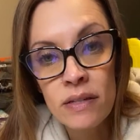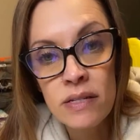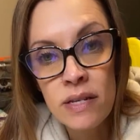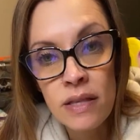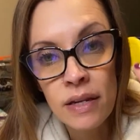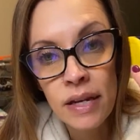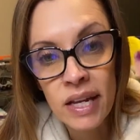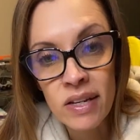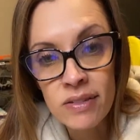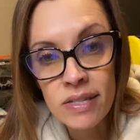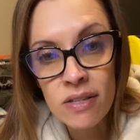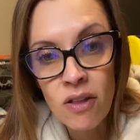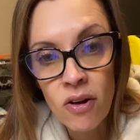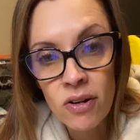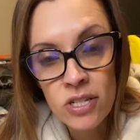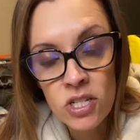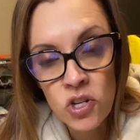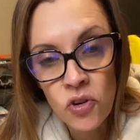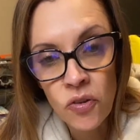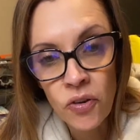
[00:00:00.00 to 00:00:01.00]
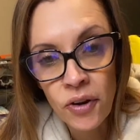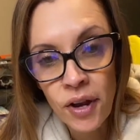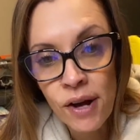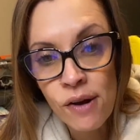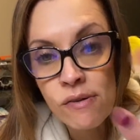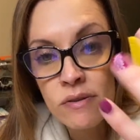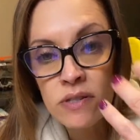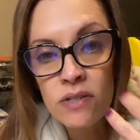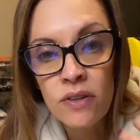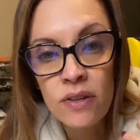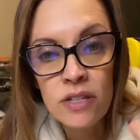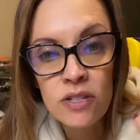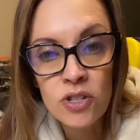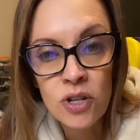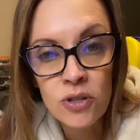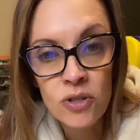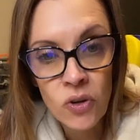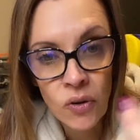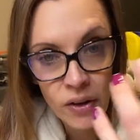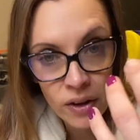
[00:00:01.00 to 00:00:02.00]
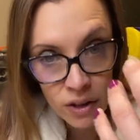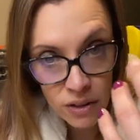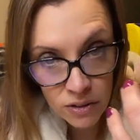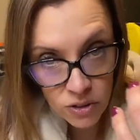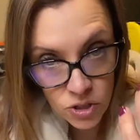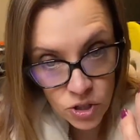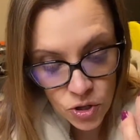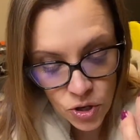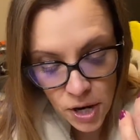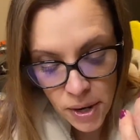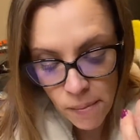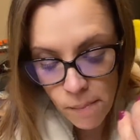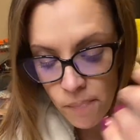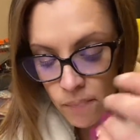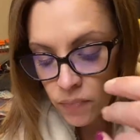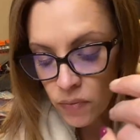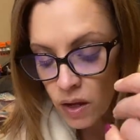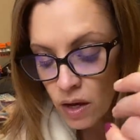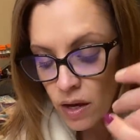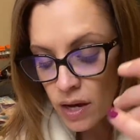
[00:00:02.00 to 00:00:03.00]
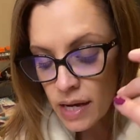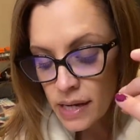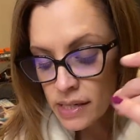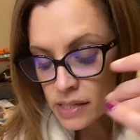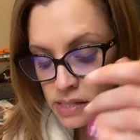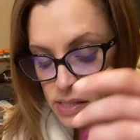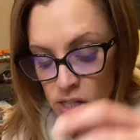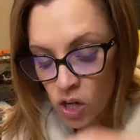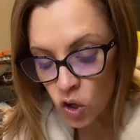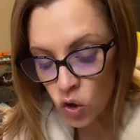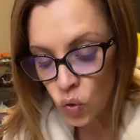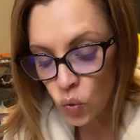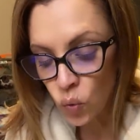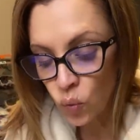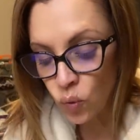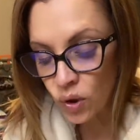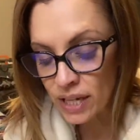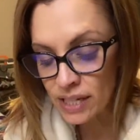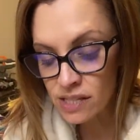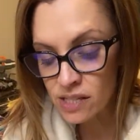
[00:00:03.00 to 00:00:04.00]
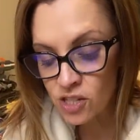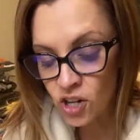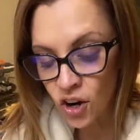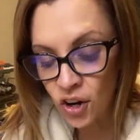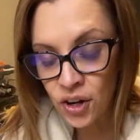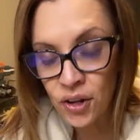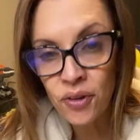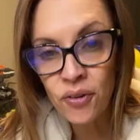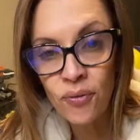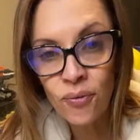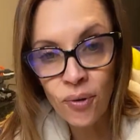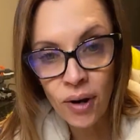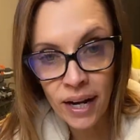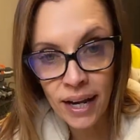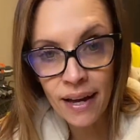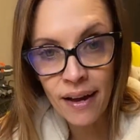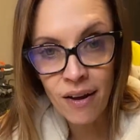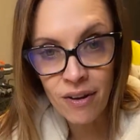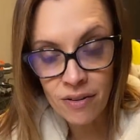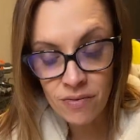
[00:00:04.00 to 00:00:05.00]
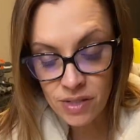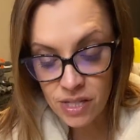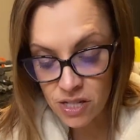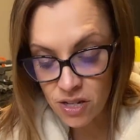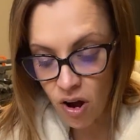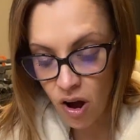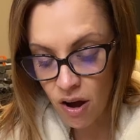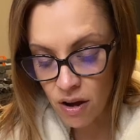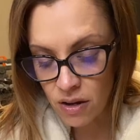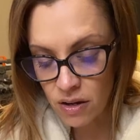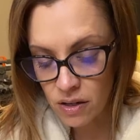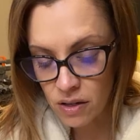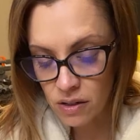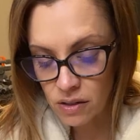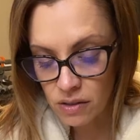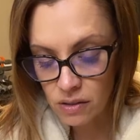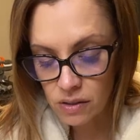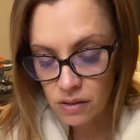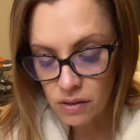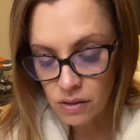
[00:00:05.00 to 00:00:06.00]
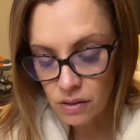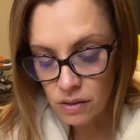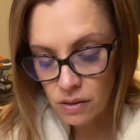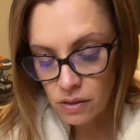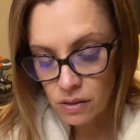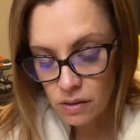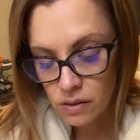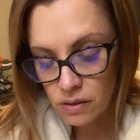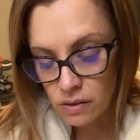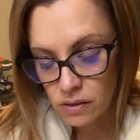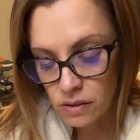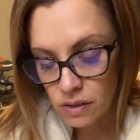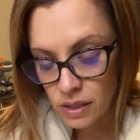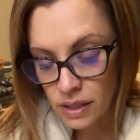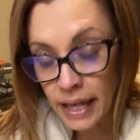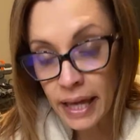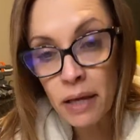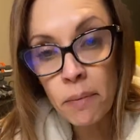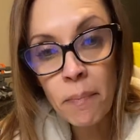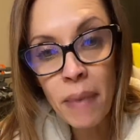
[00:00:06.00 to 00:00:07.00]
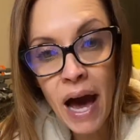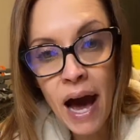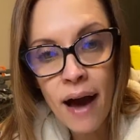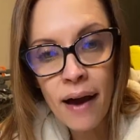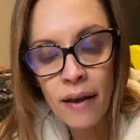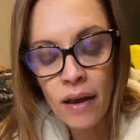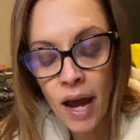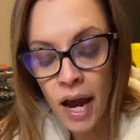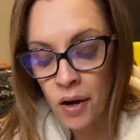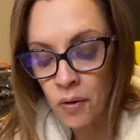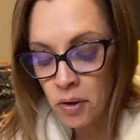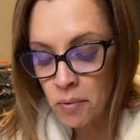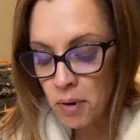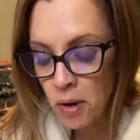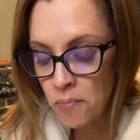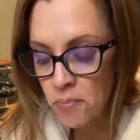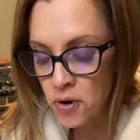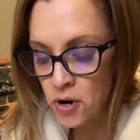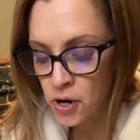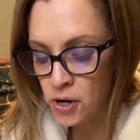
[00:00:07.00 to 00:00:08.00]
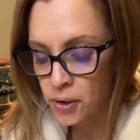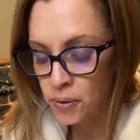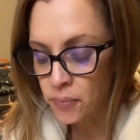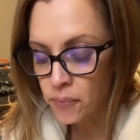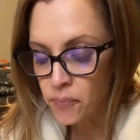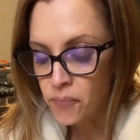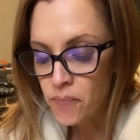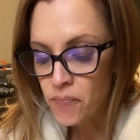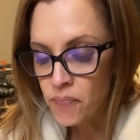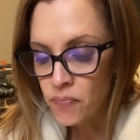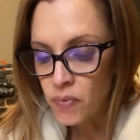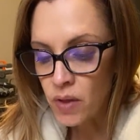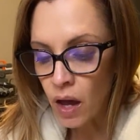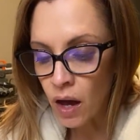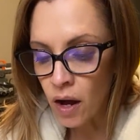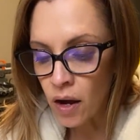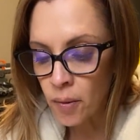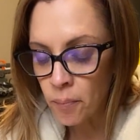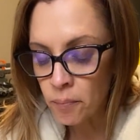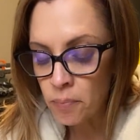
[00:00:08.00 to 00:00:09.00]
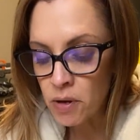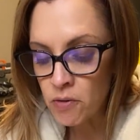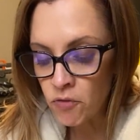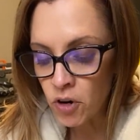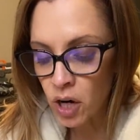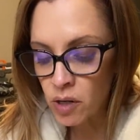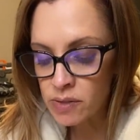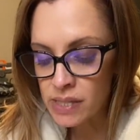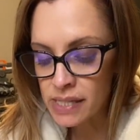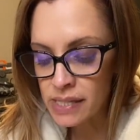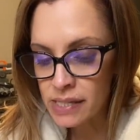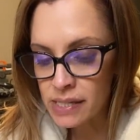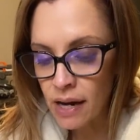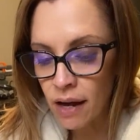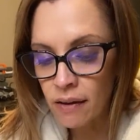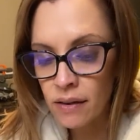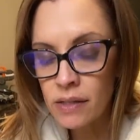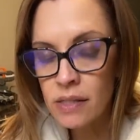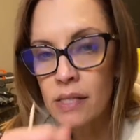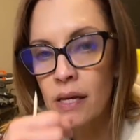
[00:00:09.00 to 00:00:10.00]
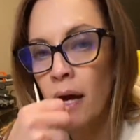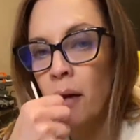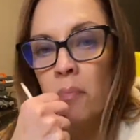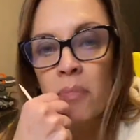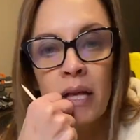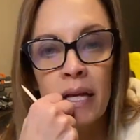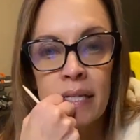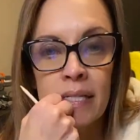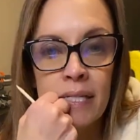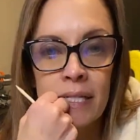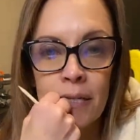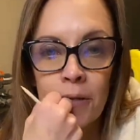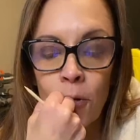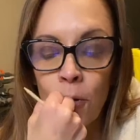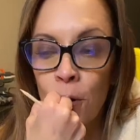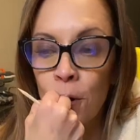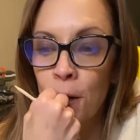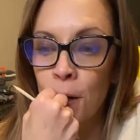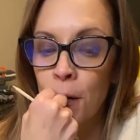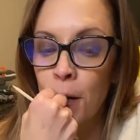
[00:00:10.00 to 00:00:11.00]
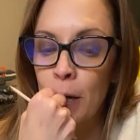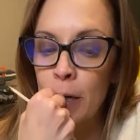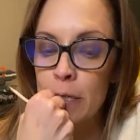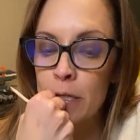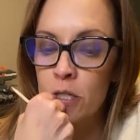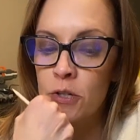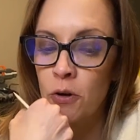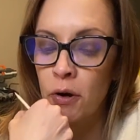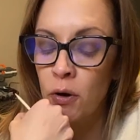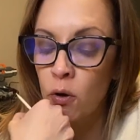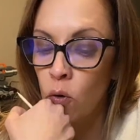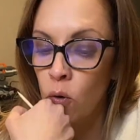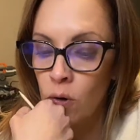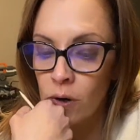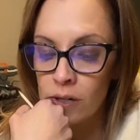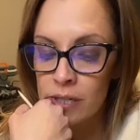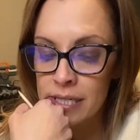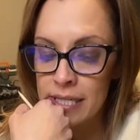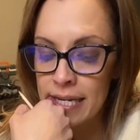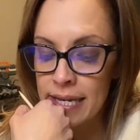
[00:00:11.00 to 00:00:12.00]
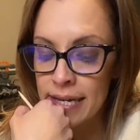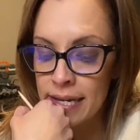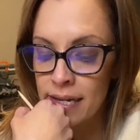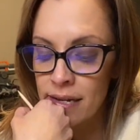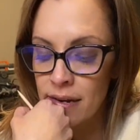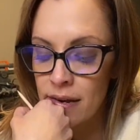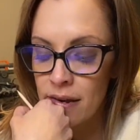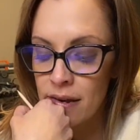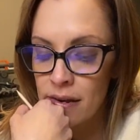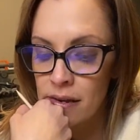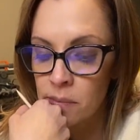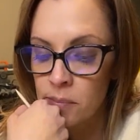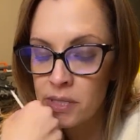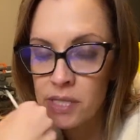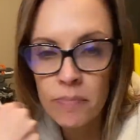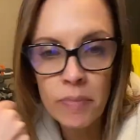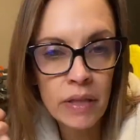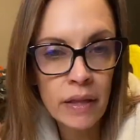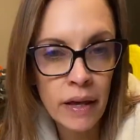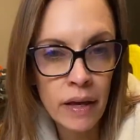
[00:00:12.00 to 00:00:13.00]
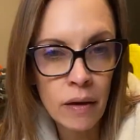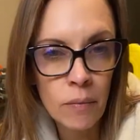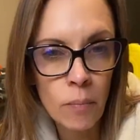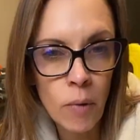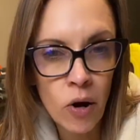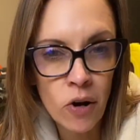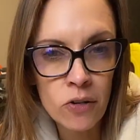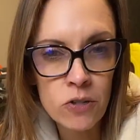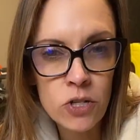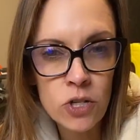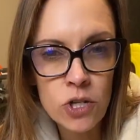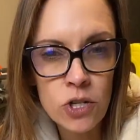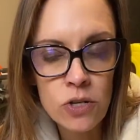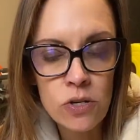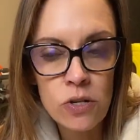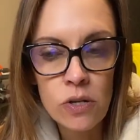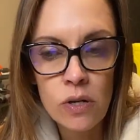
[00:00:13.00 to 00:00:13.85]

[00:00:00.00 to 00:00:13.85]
to the nail salon to do their nails, so they started doing Color Straight. So we started running out of stock, like bad. I remember before I was a stylist, I placed an order during quarantine. It must have been like March.